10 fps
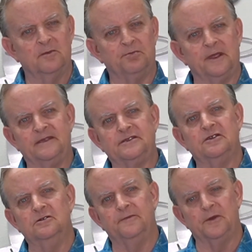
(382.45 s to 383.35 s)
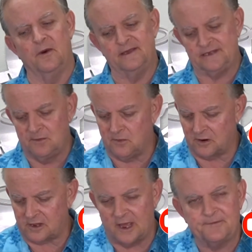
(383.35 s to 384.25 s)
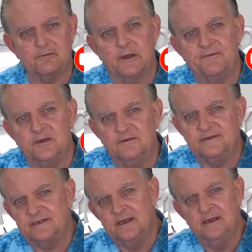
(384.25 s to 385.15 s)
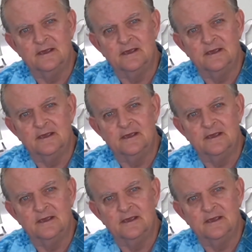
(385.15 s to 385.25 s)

please do if you want to see more coffee reviews.